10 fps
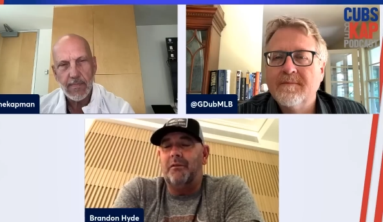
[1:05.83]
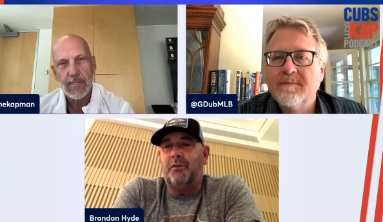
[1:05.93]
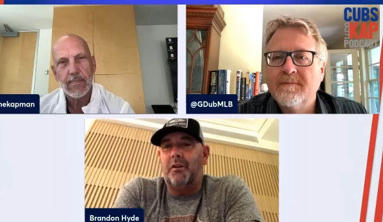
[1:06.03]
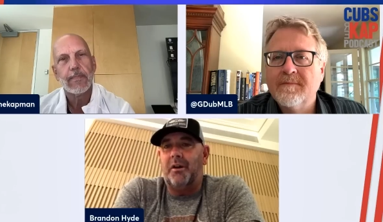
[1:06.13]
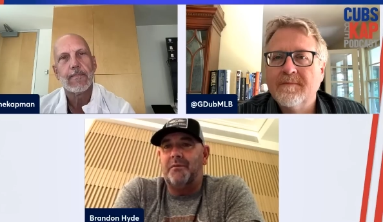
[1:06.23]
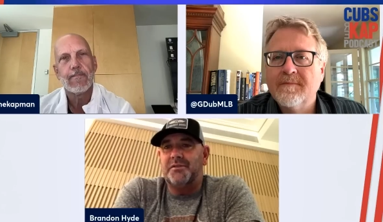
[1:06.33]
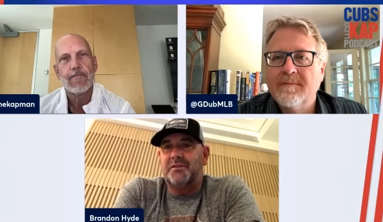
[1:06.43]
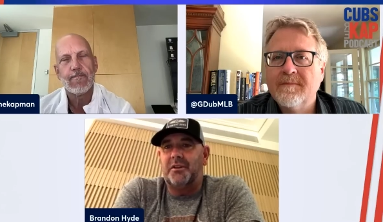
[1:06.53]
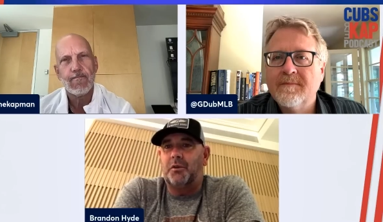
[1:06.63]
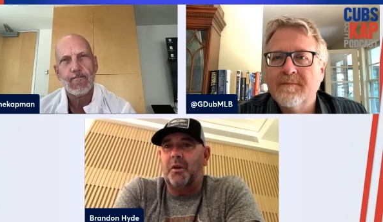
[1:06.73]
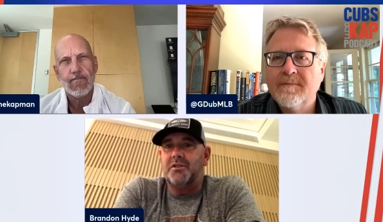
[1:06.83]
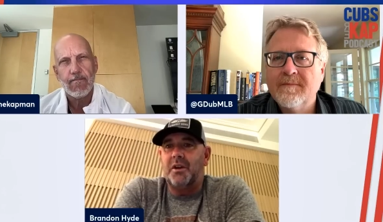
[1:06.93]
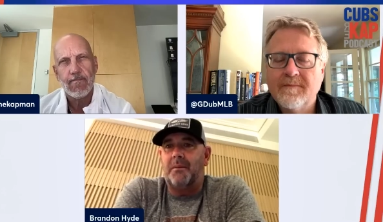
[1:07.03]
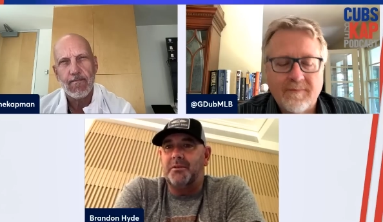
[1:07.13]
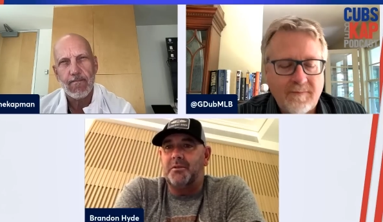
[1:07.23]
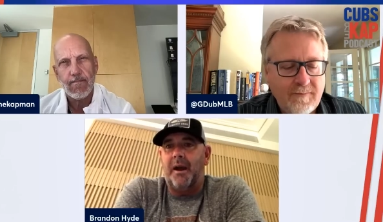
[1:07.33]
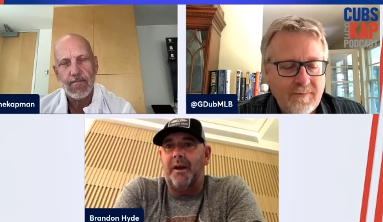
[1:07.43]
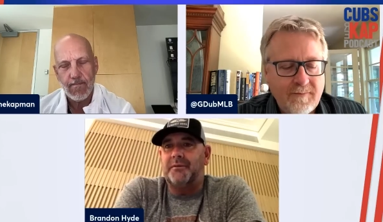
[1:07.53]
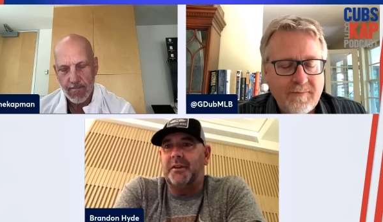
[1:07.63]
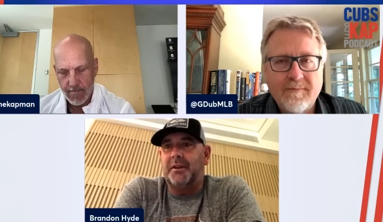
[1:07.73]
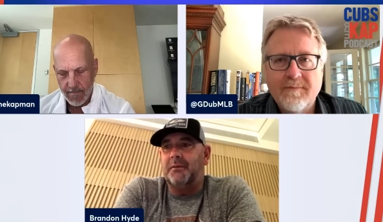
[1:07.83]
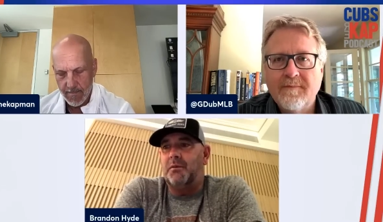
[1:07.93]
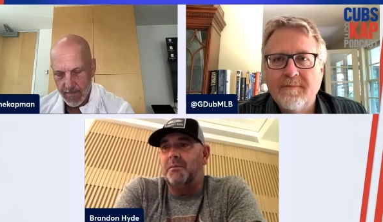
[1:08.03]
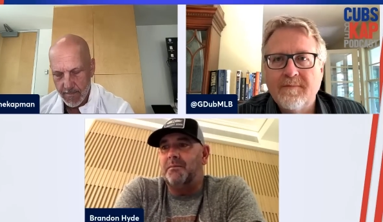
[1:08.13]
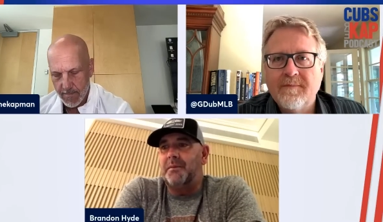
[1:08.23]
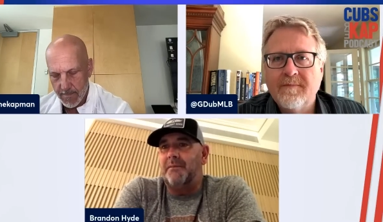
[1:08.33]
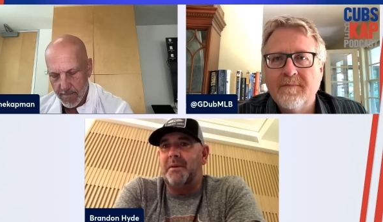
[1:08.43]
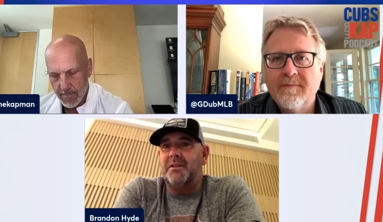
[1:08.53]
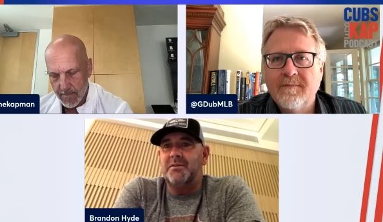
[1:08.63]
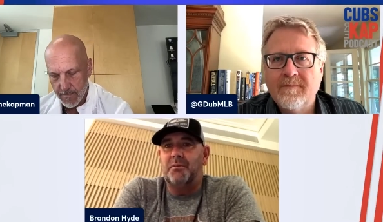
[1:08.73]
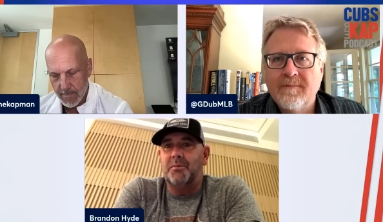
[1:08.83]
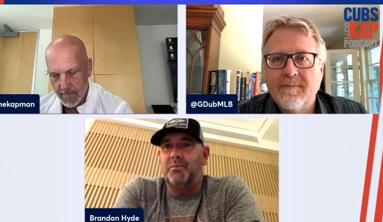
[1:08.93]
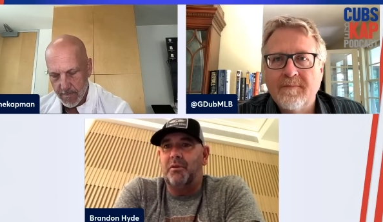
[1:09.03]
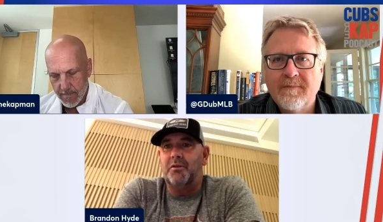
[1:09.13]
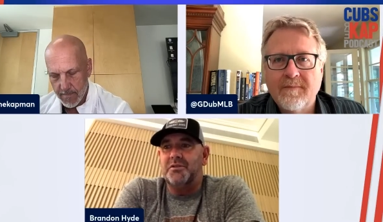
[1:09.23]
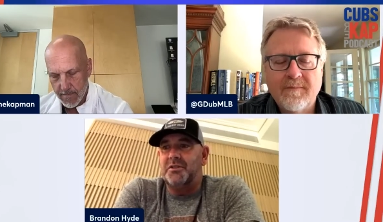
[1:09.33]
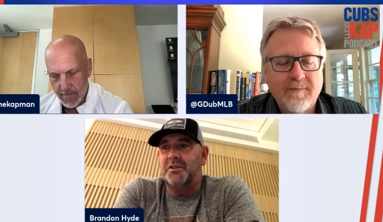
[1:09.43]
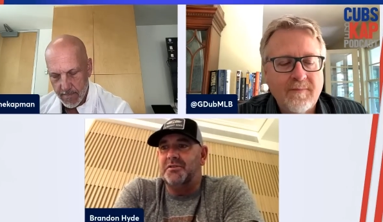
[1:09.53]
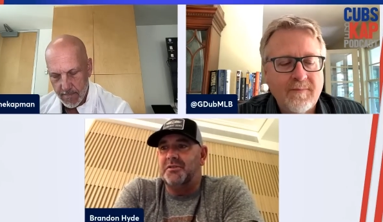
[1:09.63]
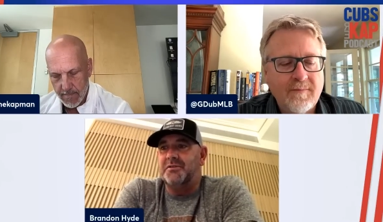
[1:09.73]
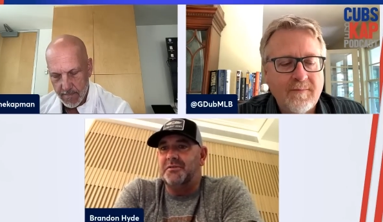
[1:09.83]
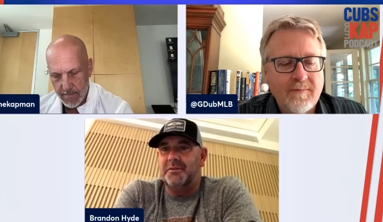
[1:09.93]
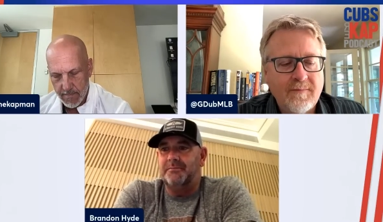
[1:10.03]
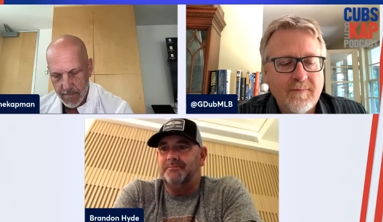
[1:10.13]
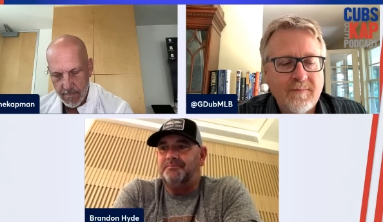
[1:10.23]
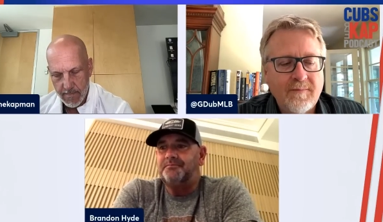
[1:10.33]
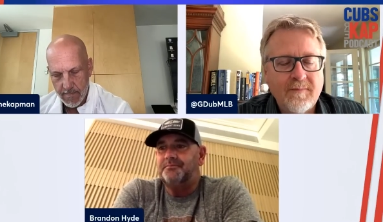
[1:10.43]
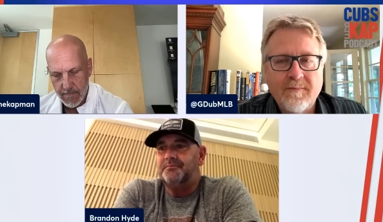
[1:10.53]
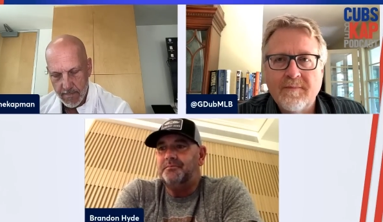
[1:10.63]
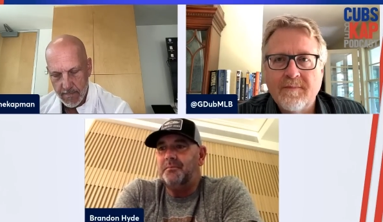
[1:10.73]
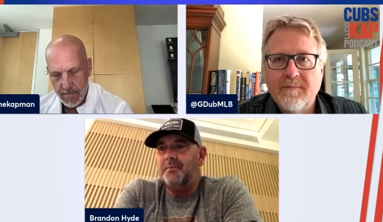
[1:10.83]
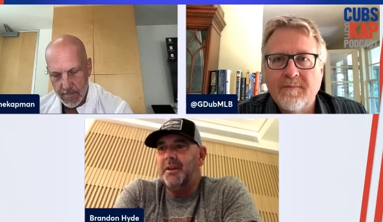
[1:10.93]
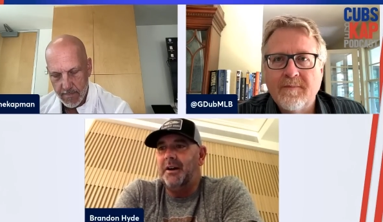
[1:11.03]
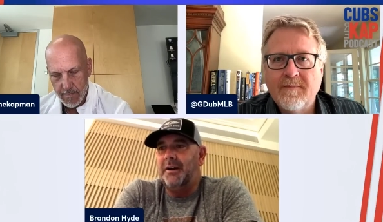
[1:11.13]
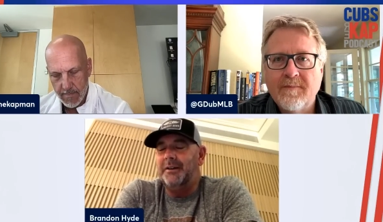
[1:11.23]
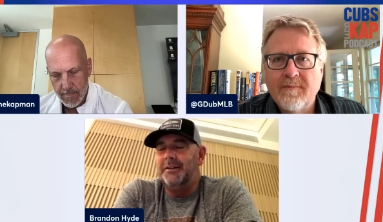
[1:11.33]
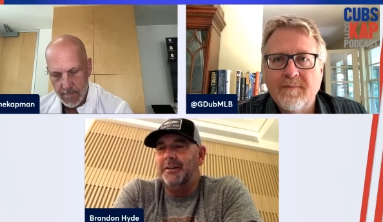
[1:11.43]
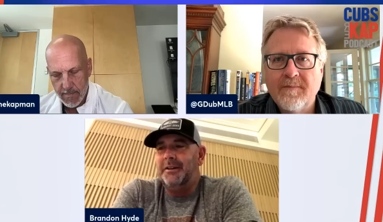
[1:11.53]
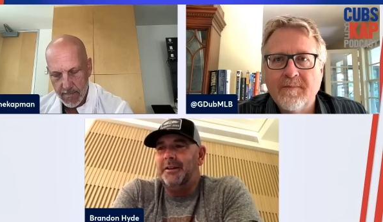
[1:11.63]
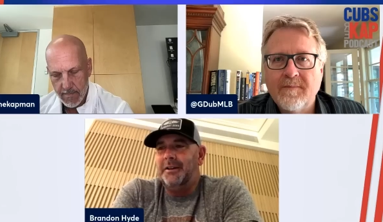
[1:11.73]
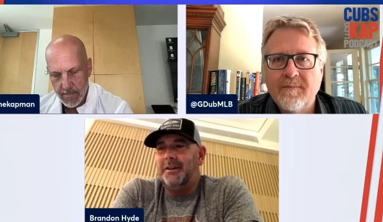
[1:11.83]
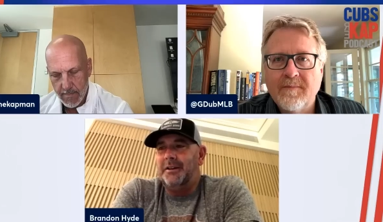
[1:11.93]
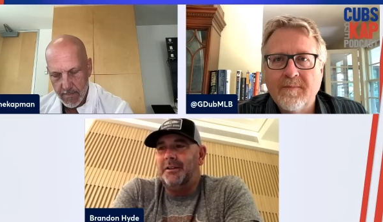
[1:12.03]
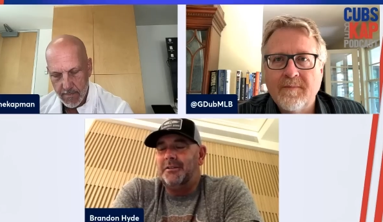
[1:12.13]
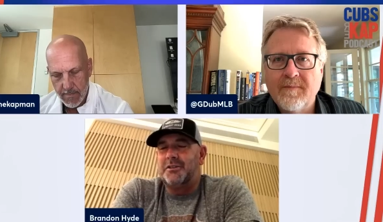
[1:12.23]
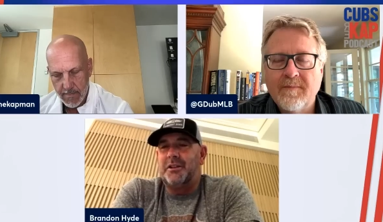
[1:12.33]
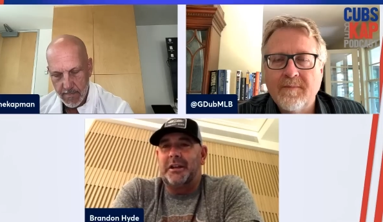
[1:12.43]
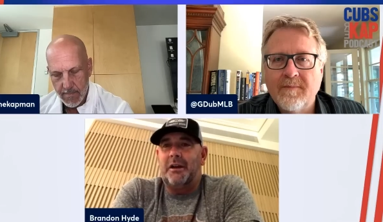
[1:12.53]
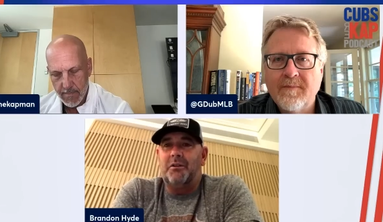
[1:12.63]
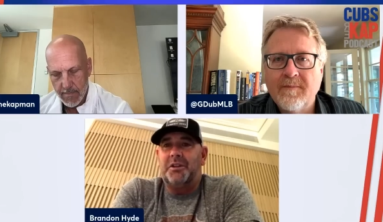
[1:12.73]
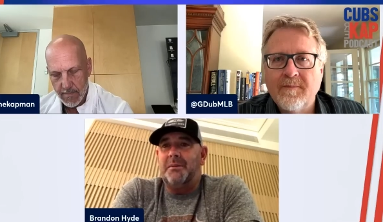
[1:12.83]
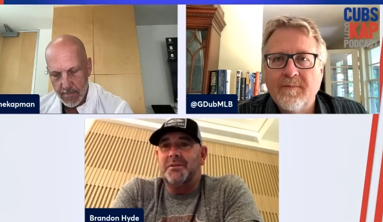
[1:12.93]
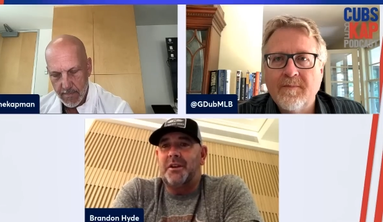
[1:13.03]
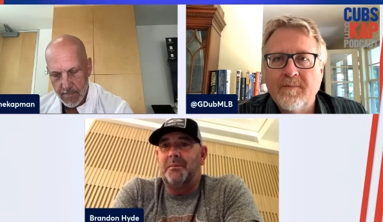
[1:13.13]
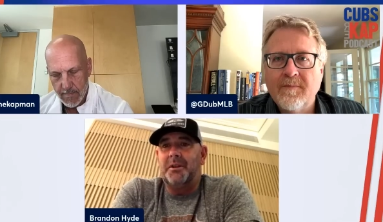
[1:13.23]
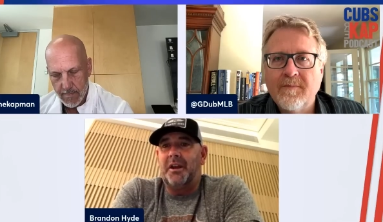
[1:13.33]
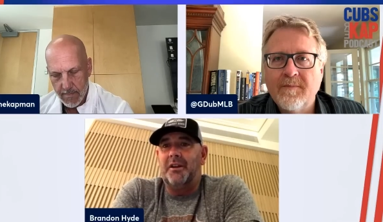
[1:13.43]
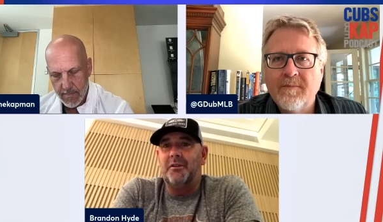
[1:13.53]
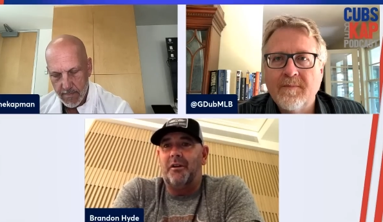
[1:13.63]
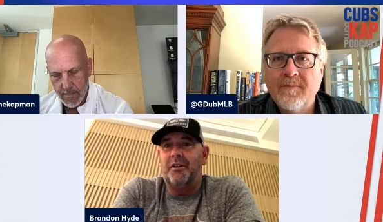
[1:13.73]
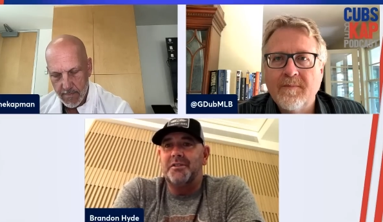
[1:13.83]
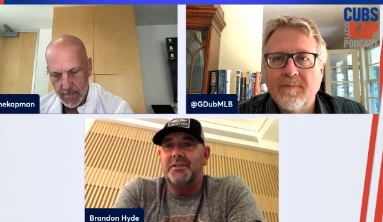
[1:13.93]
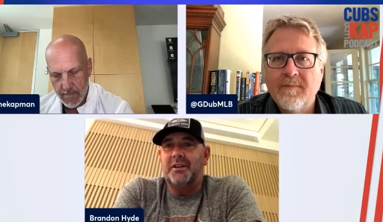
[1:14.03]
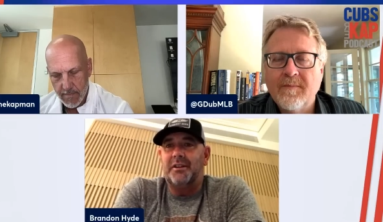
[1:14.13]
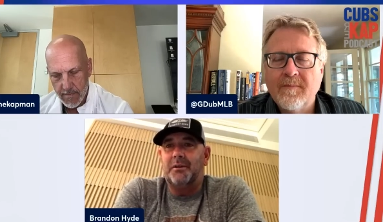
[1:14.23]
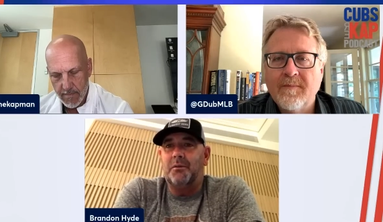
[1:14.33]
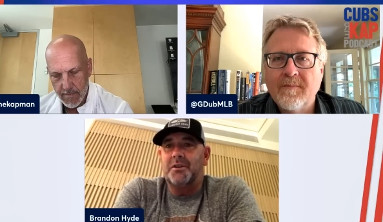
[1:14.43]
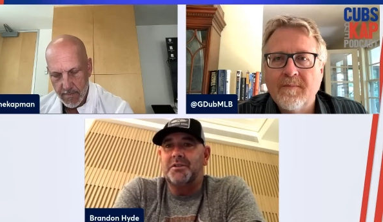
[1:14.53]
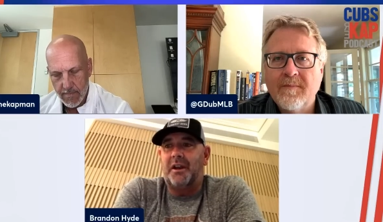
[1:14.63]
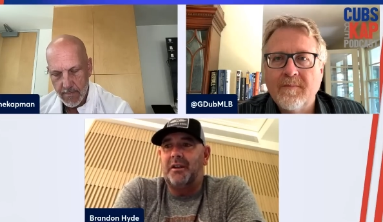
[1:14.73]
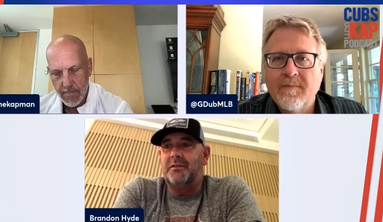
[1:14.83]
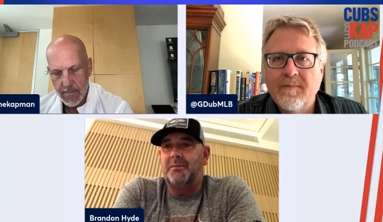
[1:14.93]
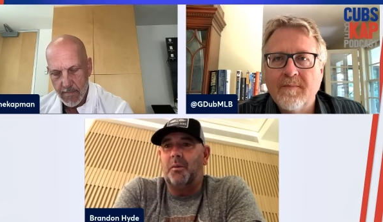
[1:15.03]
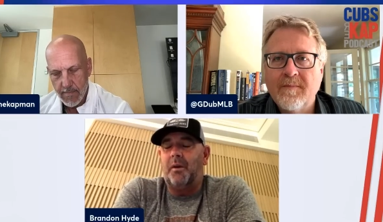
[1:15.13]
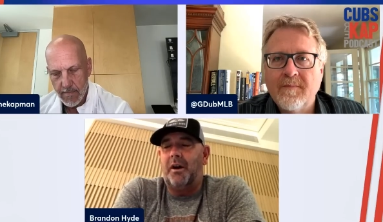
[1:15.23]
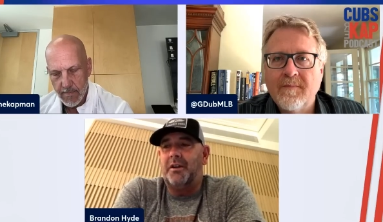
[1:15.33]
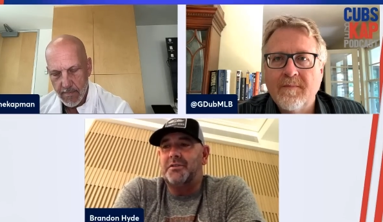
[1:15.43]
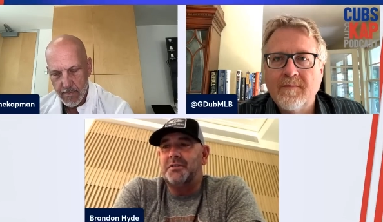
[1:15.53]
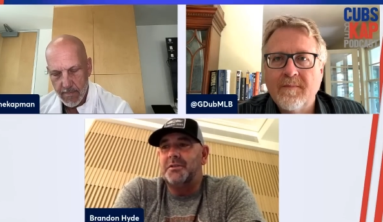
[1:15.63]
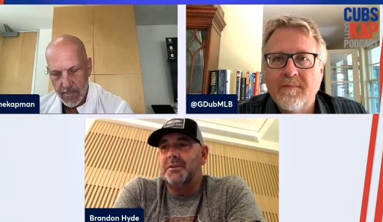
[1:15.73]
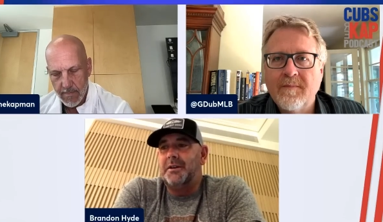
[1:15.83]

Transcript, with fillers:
Speaker 1: our front office done a great job of drafting, and they've made some good pro decisions, and uh, just like how our team has come together. Honestly, I think we're an exciting team to watch.